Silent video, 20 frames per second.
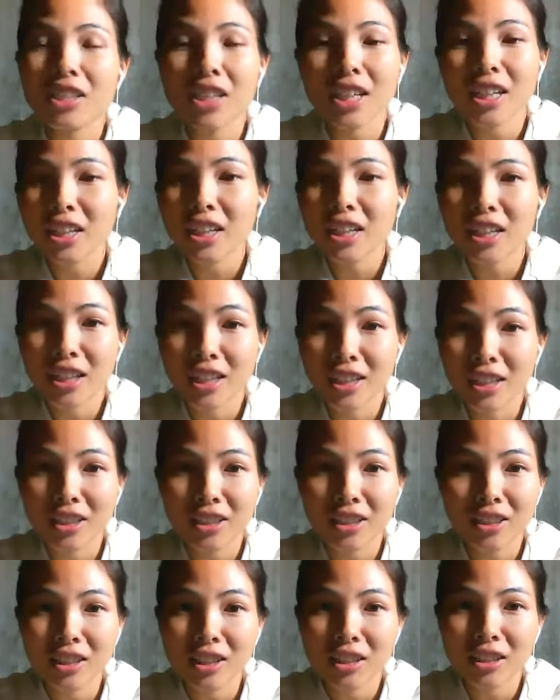
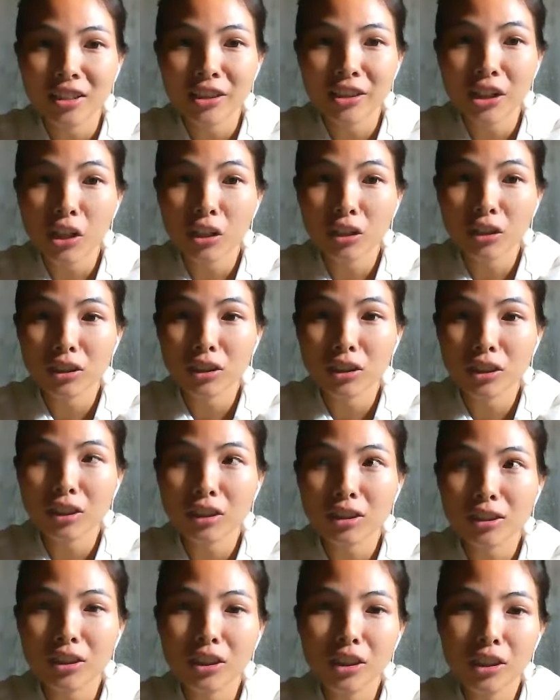thinking not
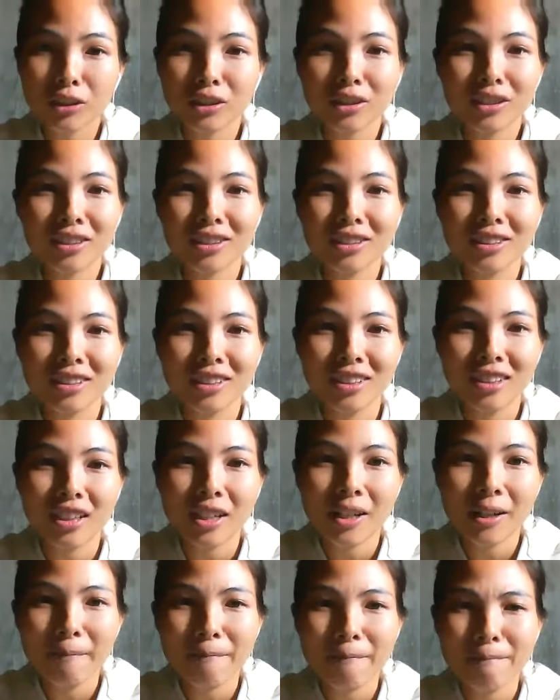good.
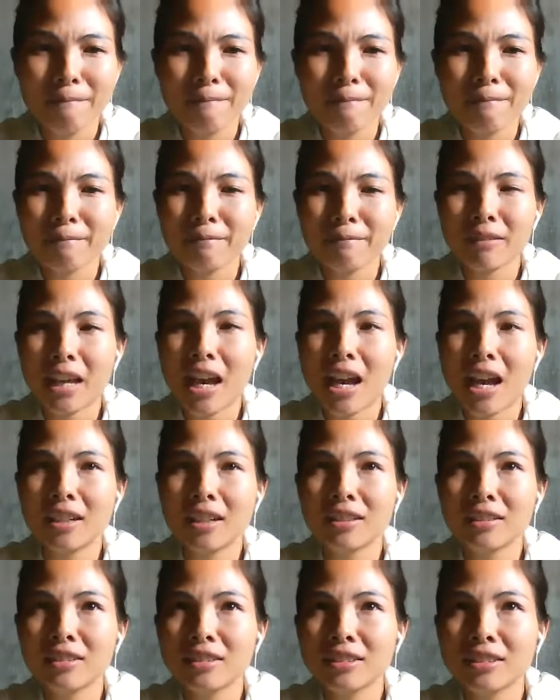Mm,
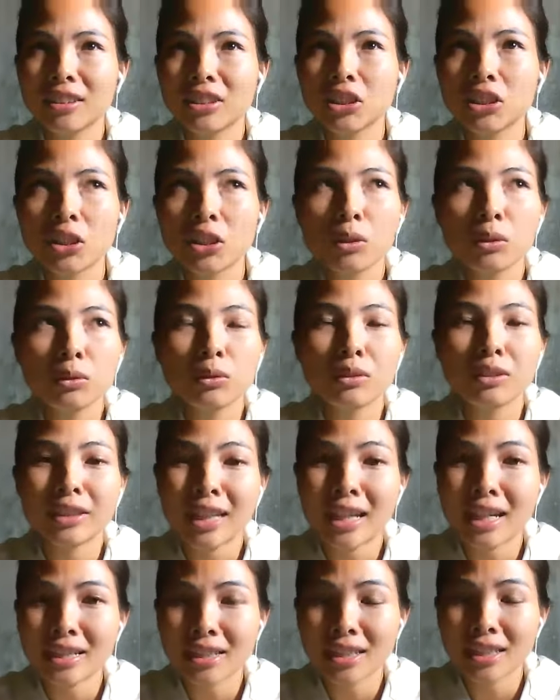and so
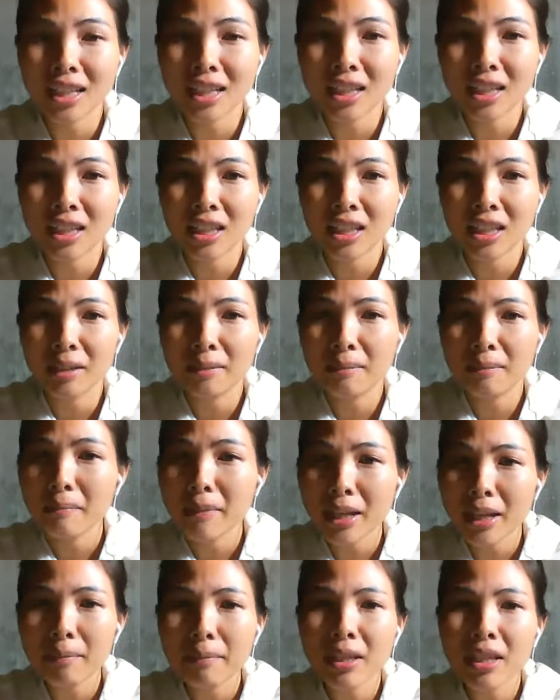that's a uh,
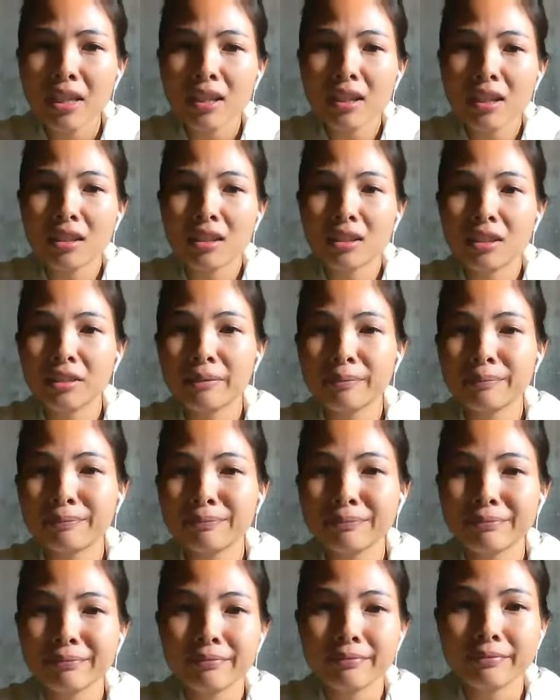maybe
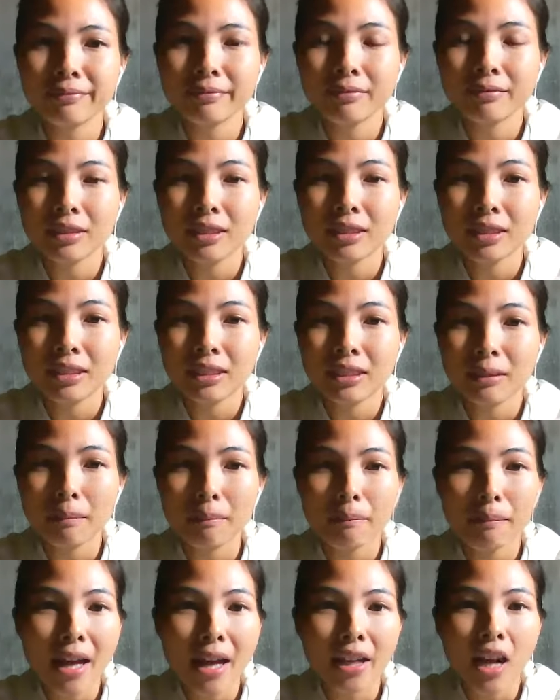um
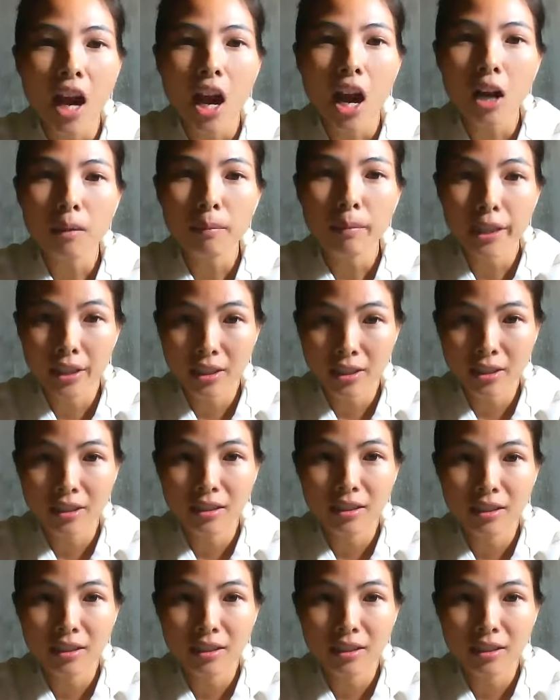bad habit.